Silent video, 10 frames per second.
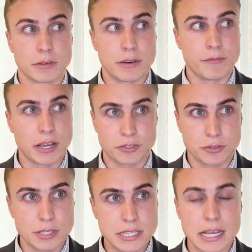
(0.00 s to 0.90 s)

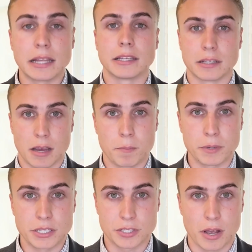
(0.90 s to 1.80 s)
investors selling the
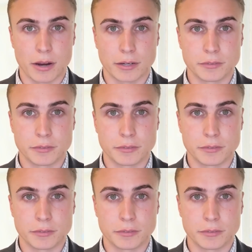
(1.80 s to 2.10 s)
company's stock.